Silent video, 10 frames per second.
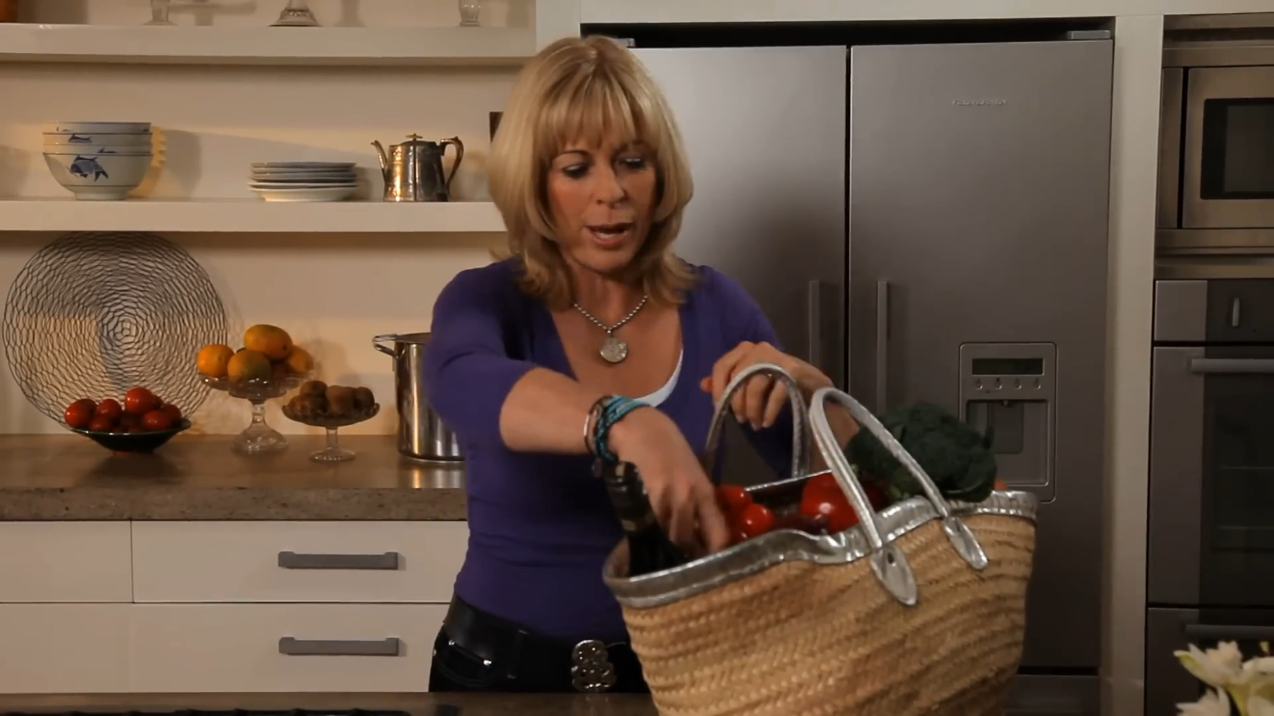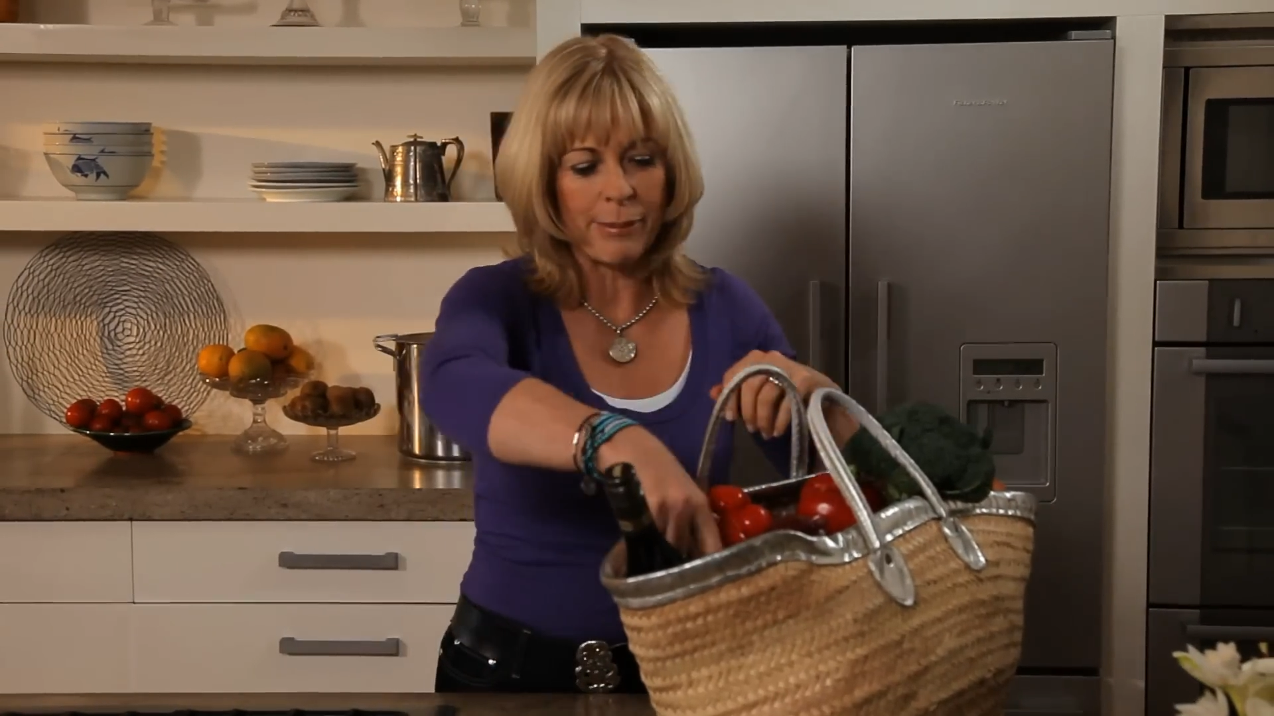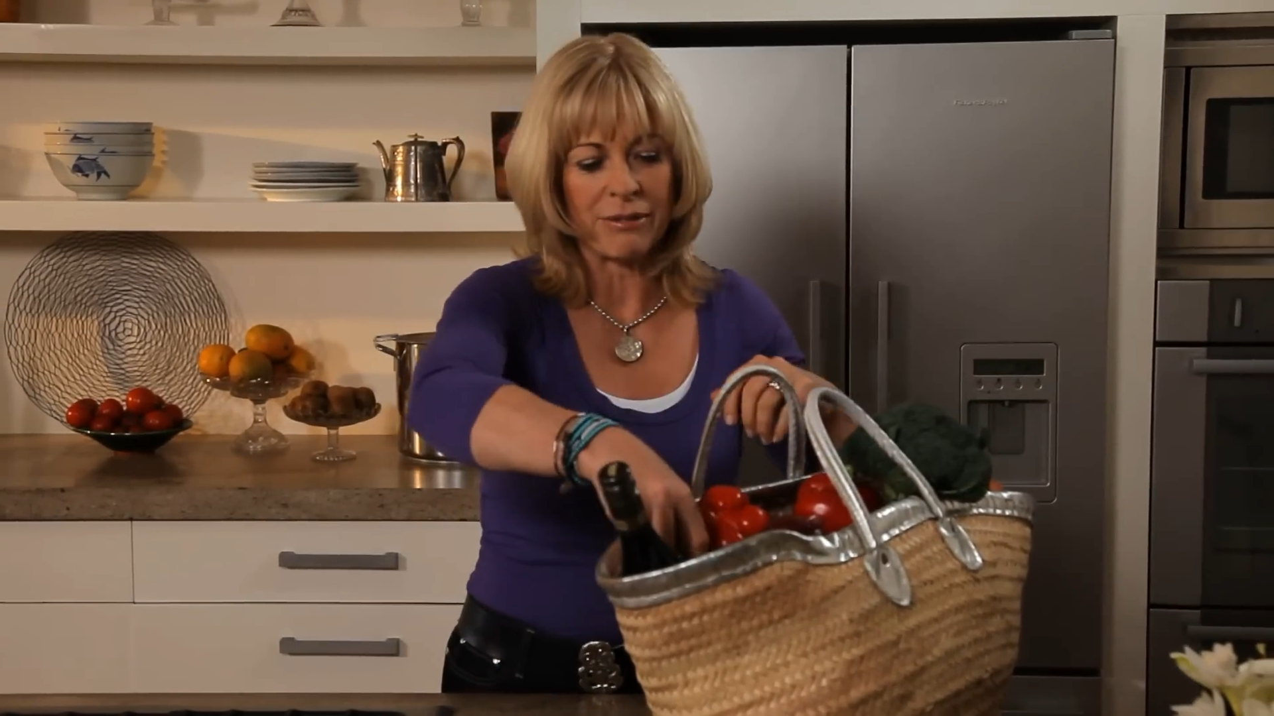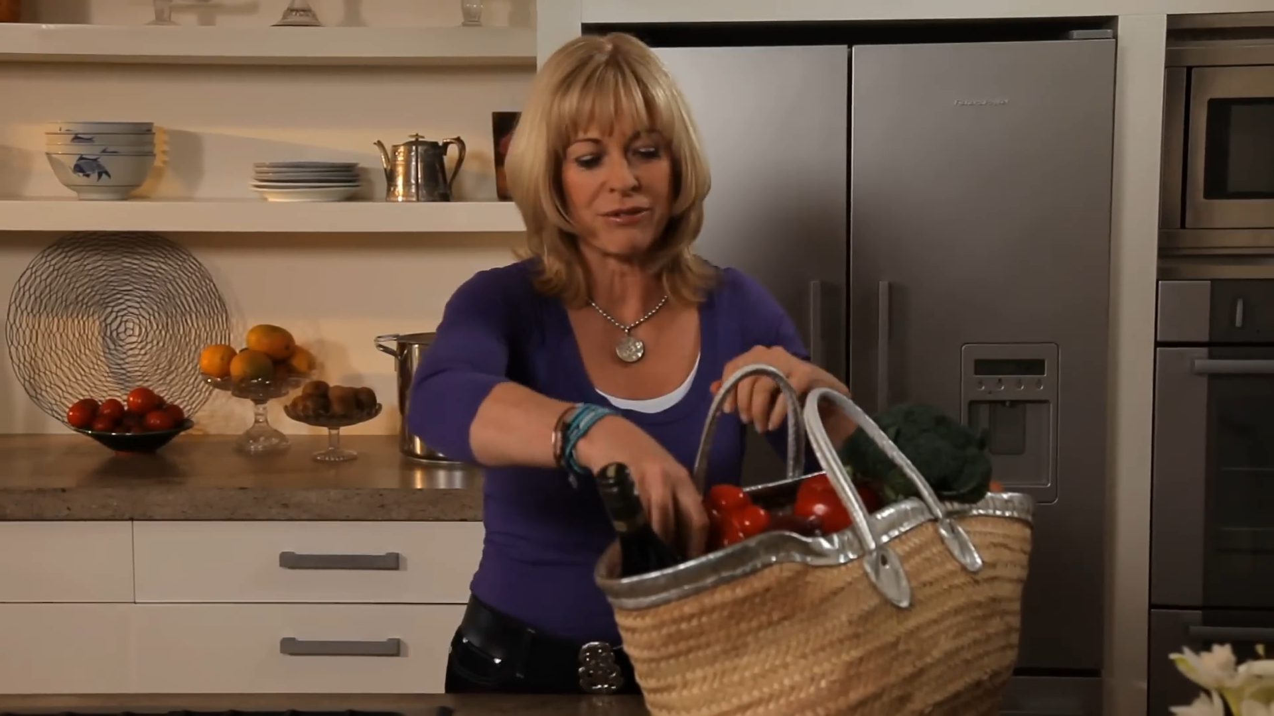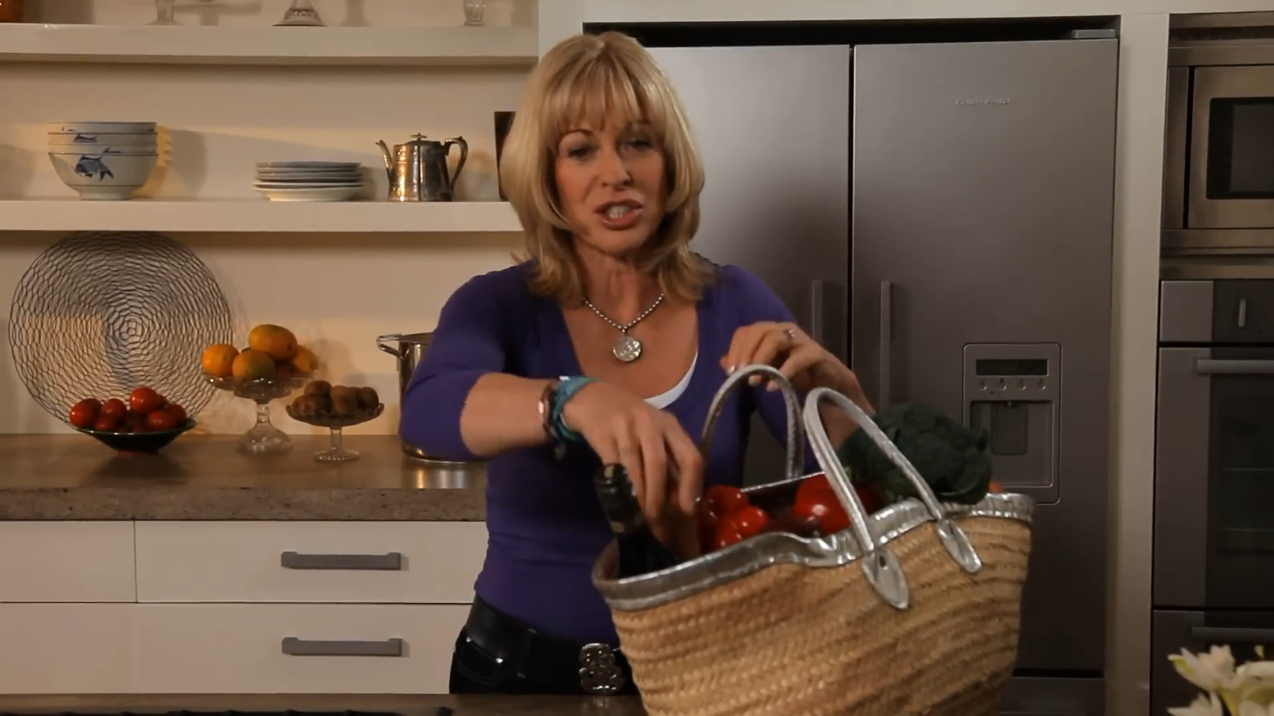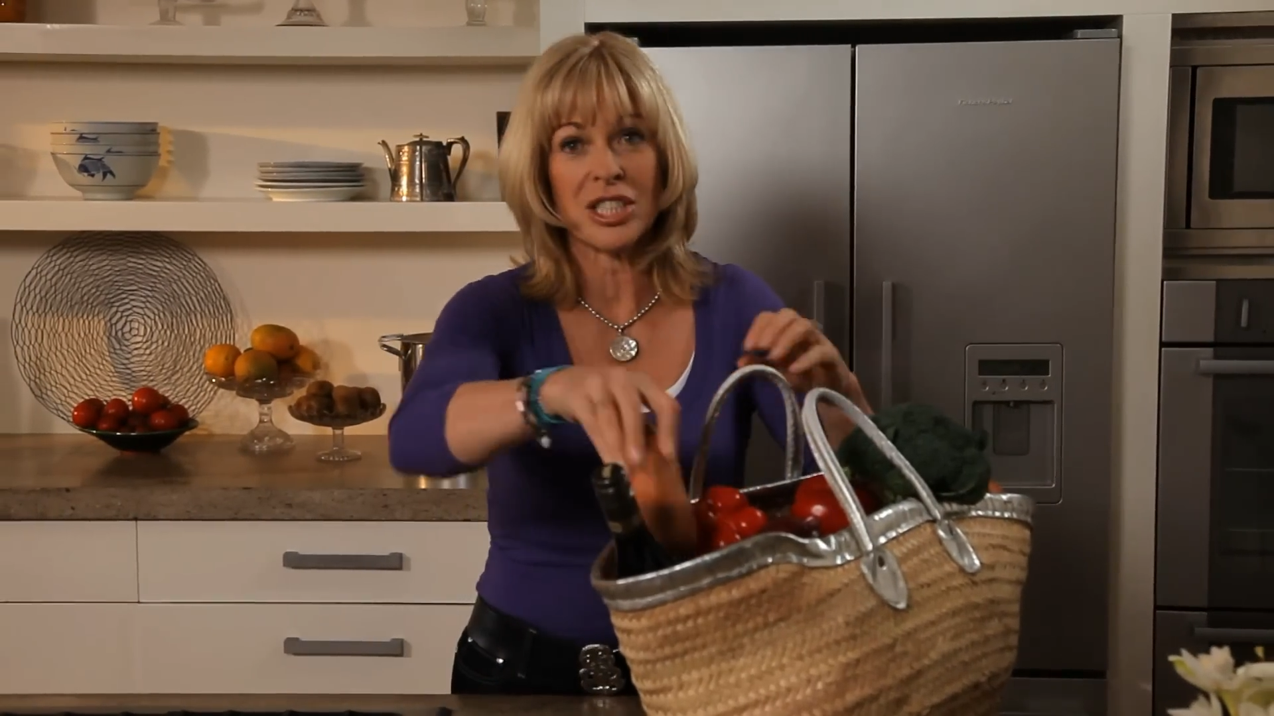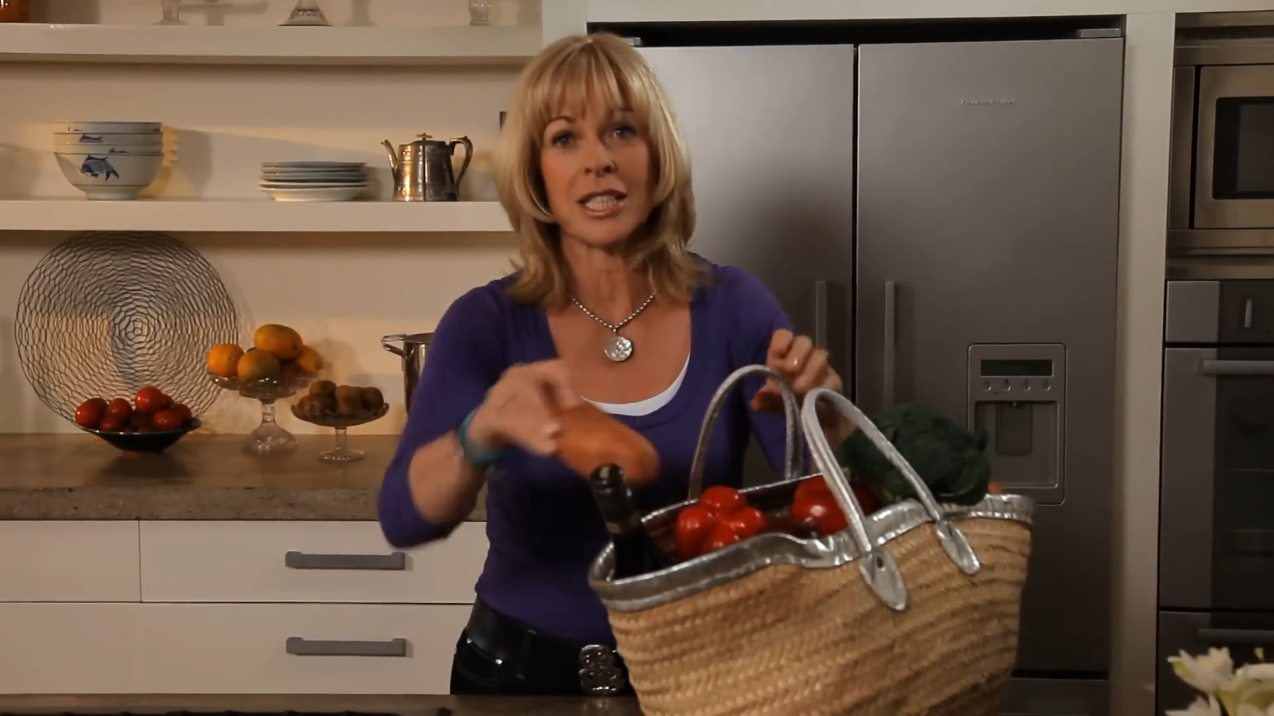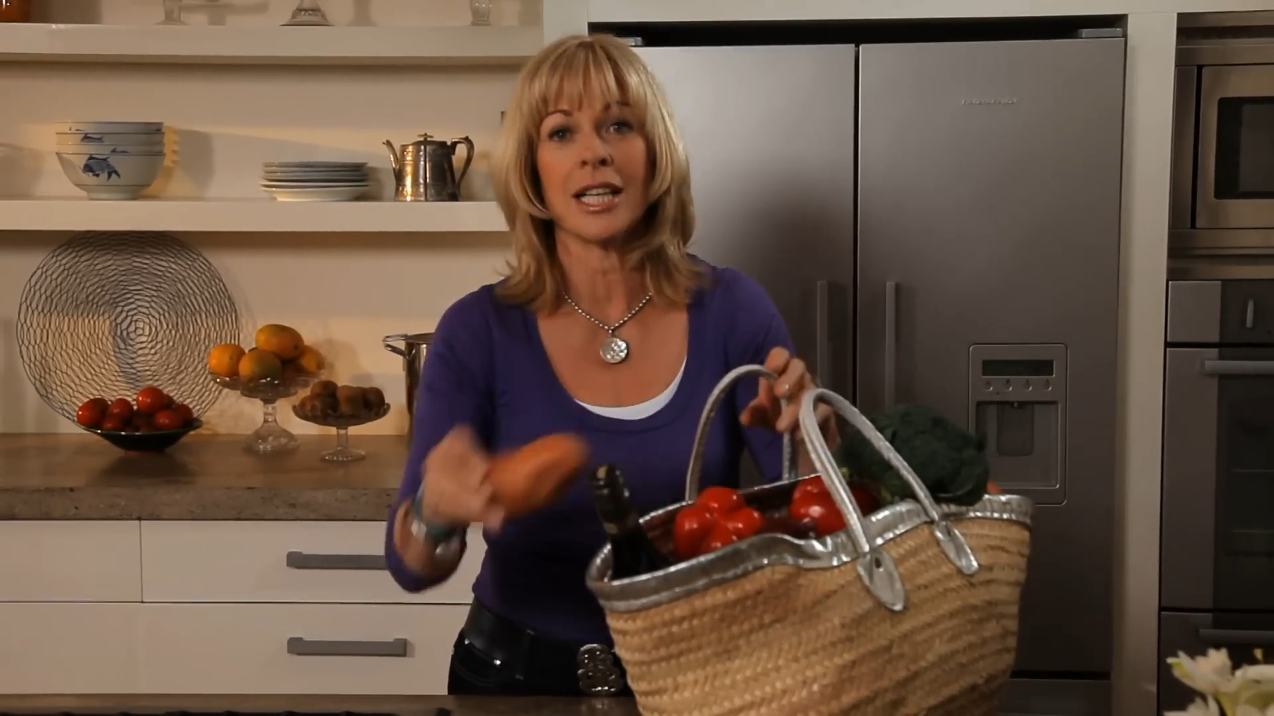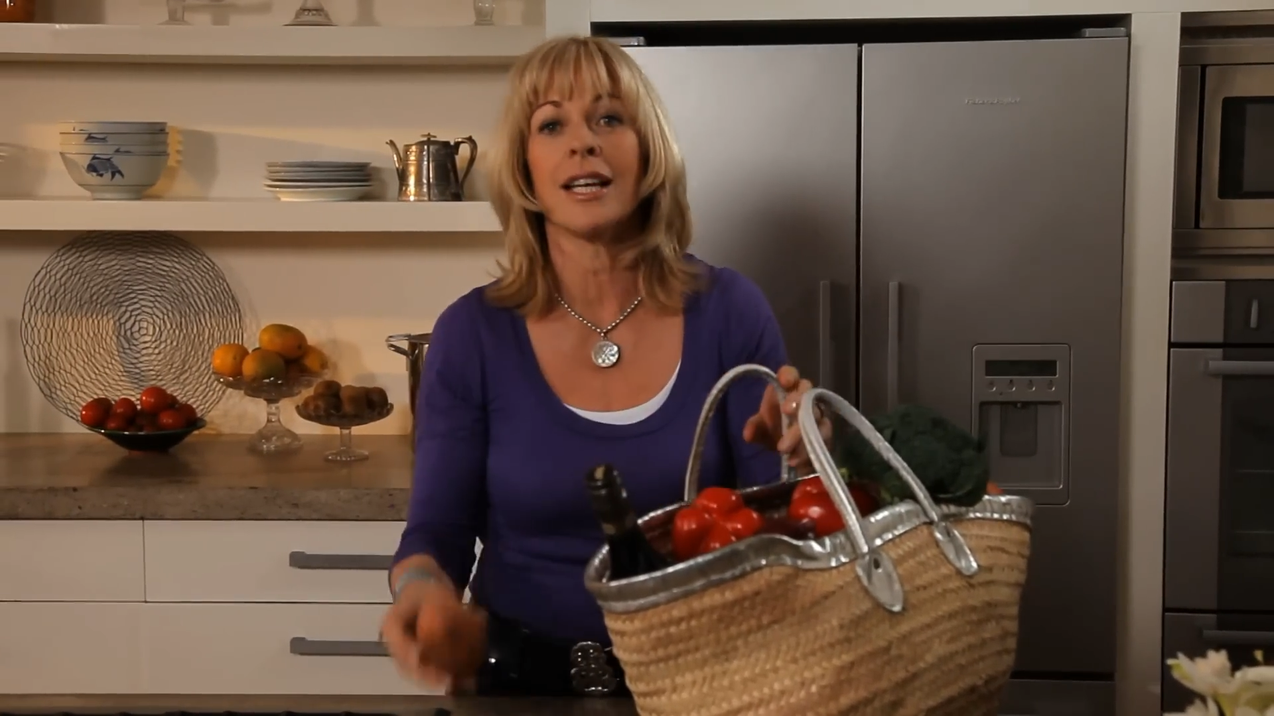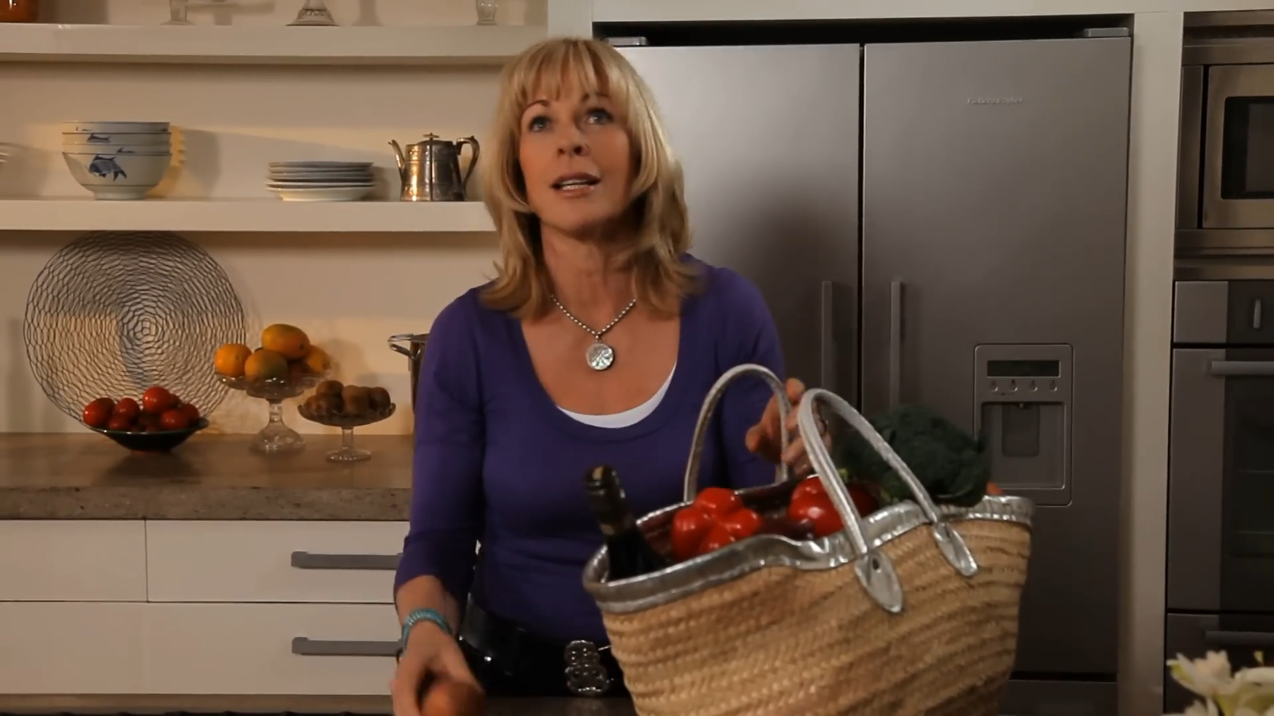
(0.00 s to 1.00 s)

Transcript: coming for dinner